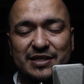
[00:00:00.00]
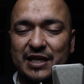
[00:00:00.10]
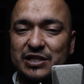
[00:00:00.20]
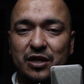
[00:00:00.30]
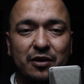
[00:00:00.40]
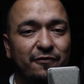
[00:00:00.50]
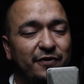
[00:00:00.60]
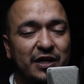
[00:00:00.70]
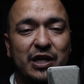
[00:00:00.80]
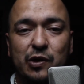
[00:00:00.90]
They shot a
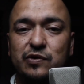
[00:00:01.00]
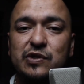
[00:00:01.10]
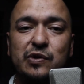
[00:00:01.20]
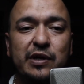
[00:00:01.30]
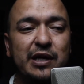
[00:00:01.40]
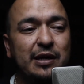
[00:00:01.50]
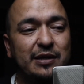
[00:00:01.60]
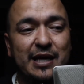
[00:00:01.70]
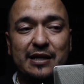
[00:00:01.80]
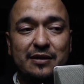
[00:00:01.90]
video to
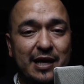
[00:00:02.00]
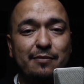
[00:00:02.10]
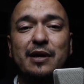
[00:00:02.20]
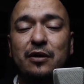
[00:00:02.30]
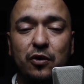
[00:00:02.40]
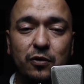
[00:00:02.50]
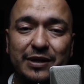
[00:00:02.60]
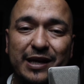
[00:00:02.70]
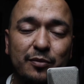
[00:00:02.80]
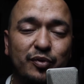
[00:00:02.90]
it that made a whole
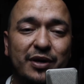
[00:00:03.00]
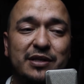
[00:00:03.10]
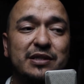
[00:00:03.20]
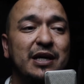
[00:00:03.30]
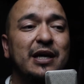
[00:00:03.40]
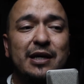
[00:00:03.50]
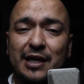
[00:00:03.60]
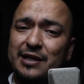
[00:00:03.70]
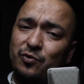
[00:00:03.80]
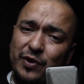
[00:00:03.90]
lot of buzz.
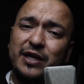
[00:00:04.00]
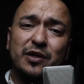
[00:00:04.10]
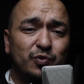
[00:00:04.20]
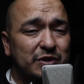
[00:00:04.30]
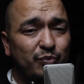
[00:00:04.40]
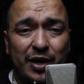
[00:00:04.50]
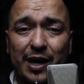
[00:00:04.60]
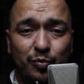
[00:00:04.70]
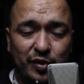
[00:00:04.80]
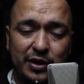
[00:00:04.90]
Like, the record was
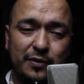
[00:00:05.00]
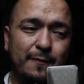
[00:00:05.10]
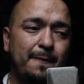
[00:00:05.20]
popping.